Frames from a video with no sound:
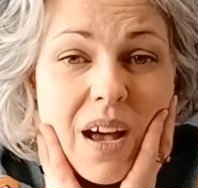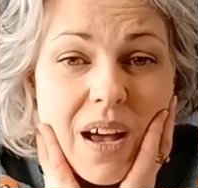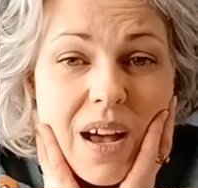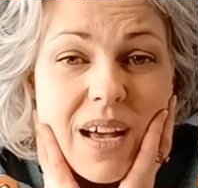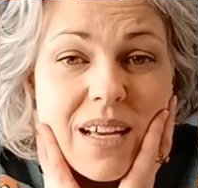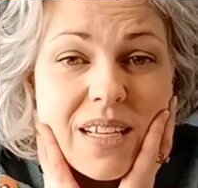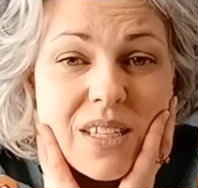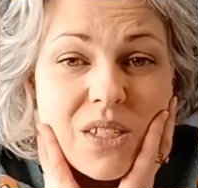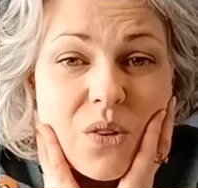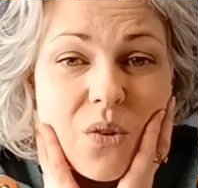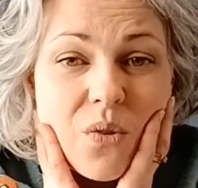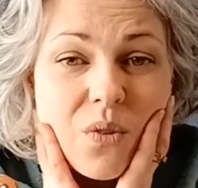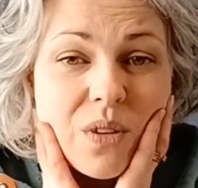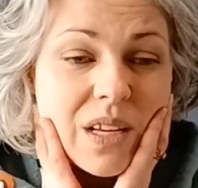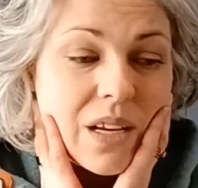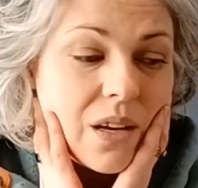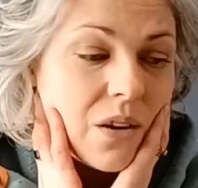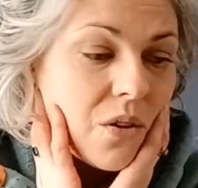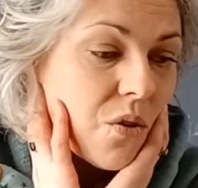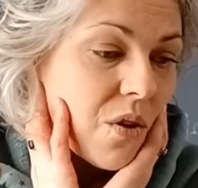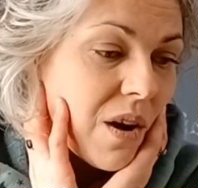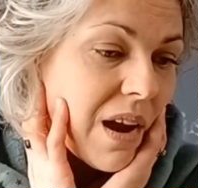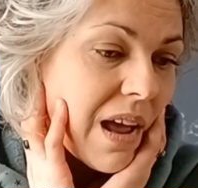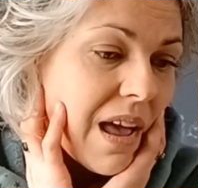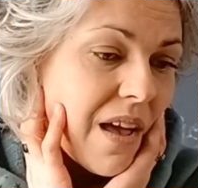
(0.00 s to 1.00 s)
I sold it
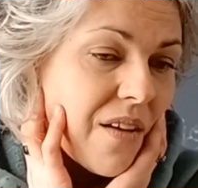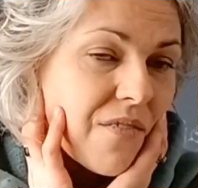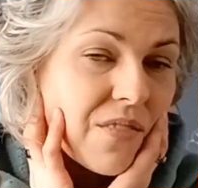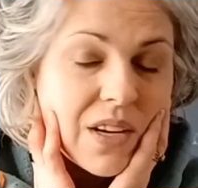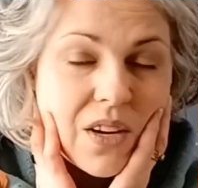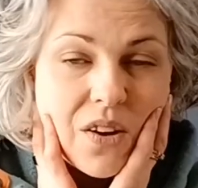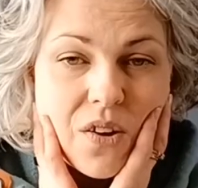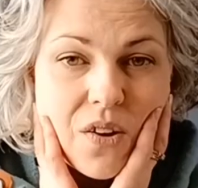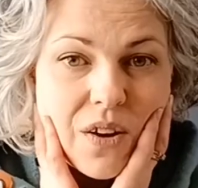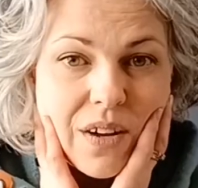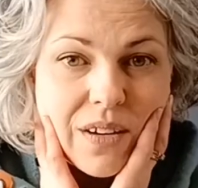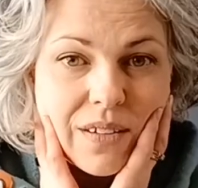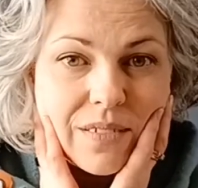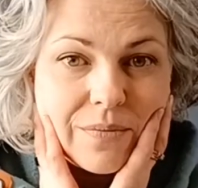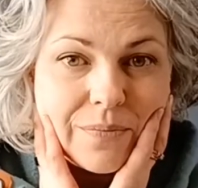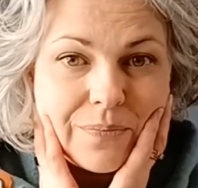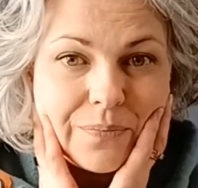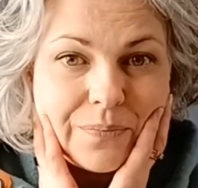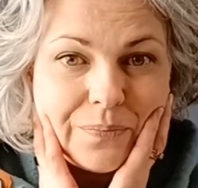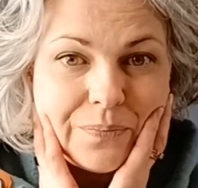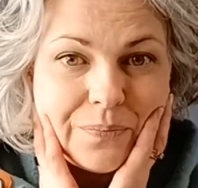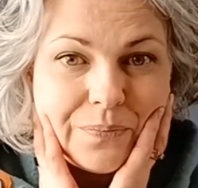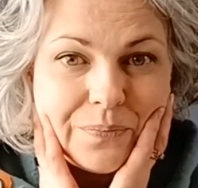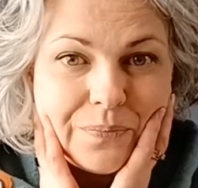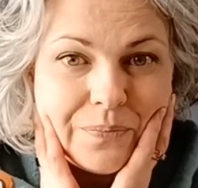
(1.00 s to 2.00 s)
or I have it
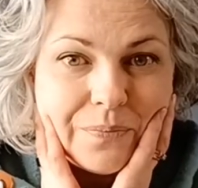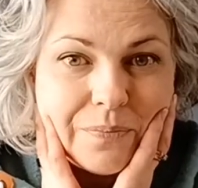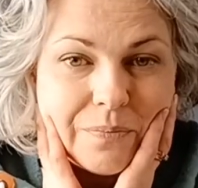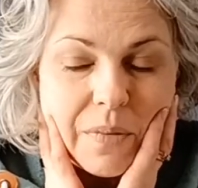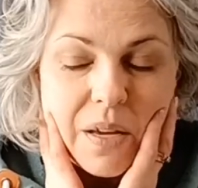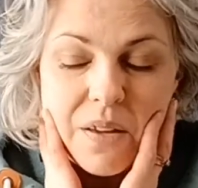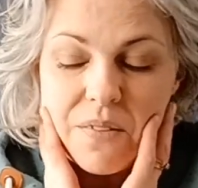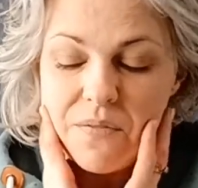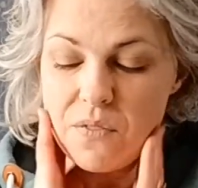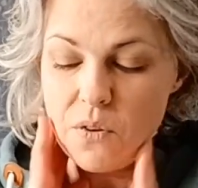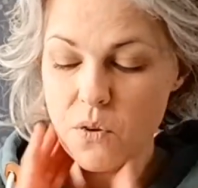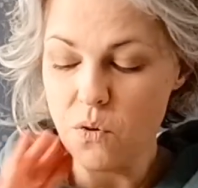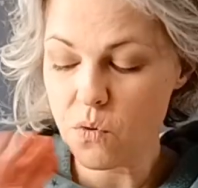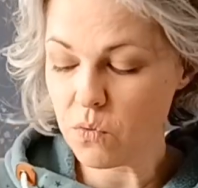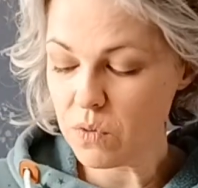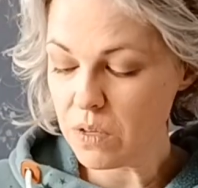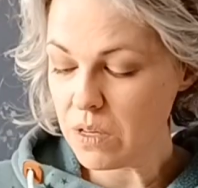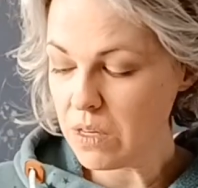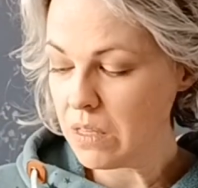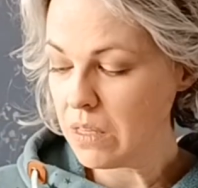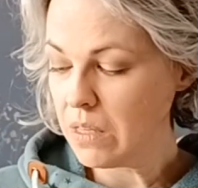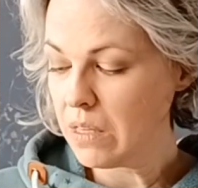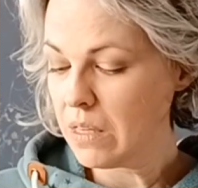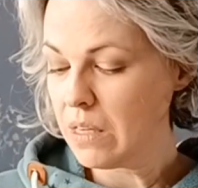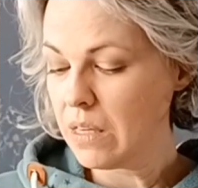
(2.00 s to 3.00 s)
on my
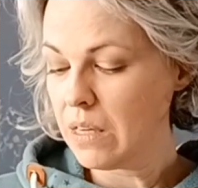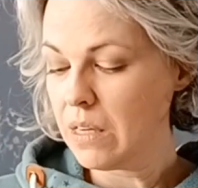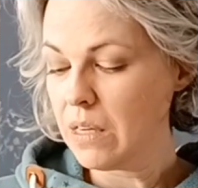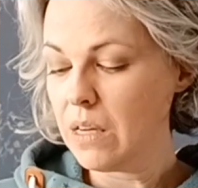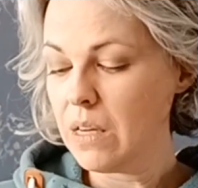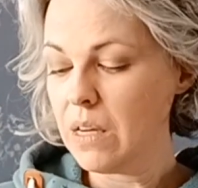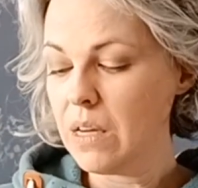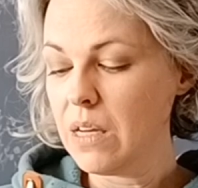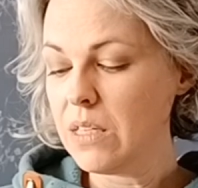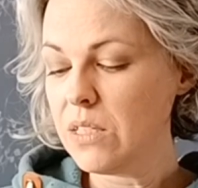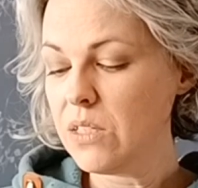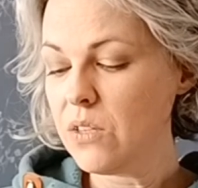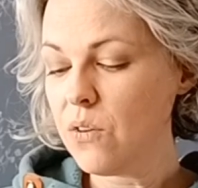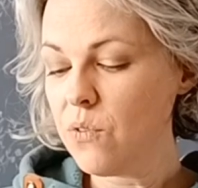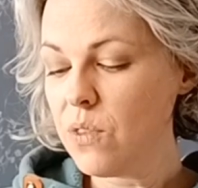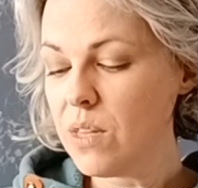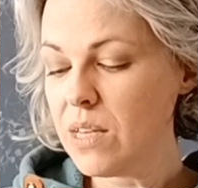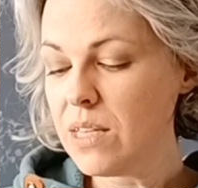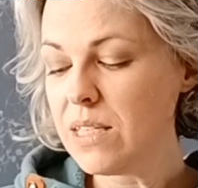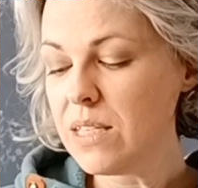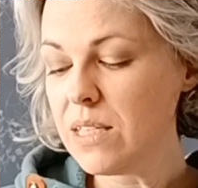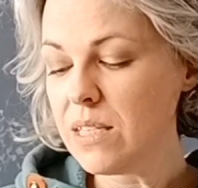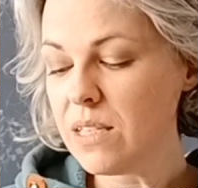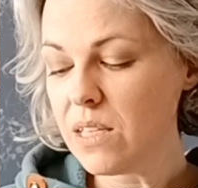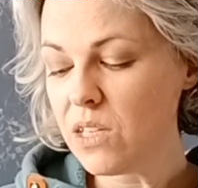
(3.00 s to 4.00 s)
phone. So
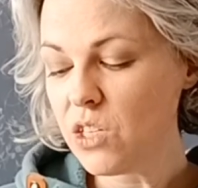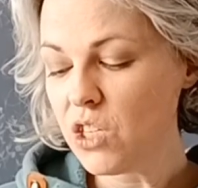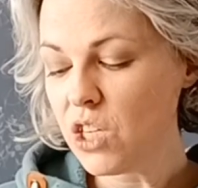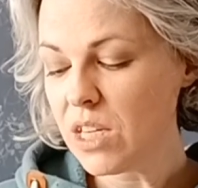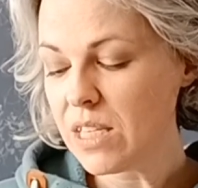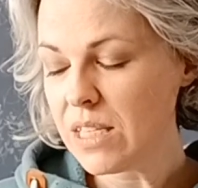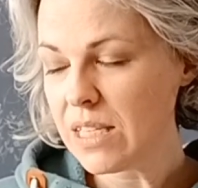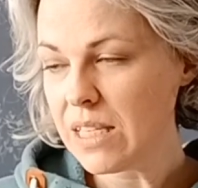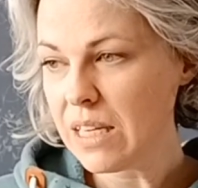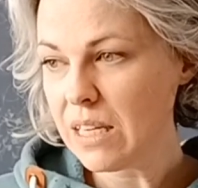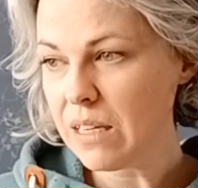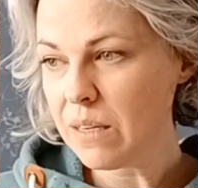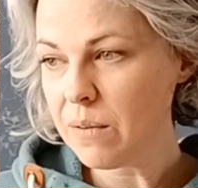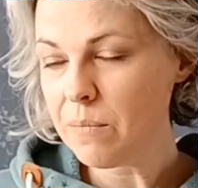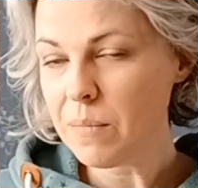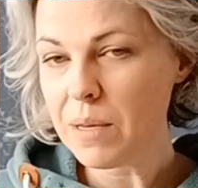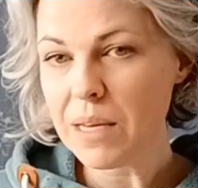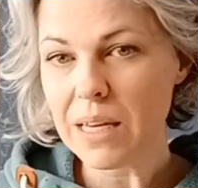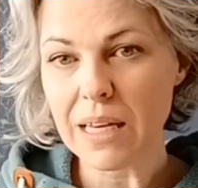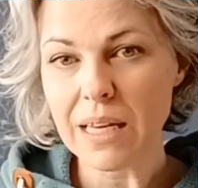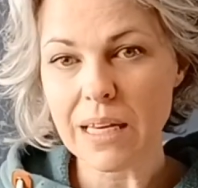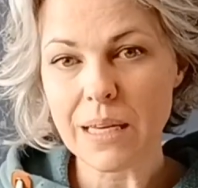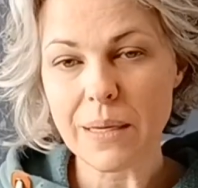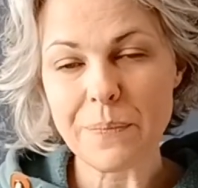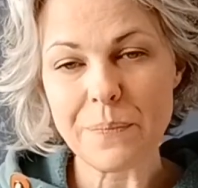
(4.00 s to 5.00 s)
this is a Chessy and
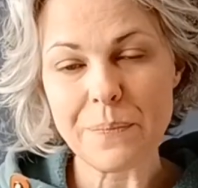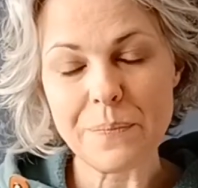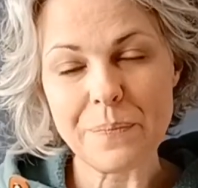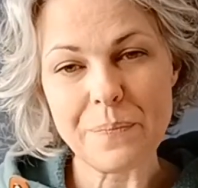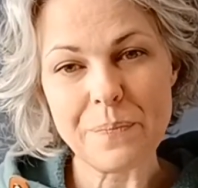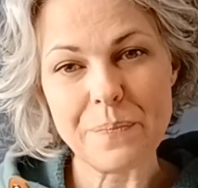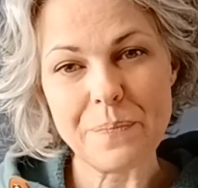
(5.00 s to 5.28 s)
Me.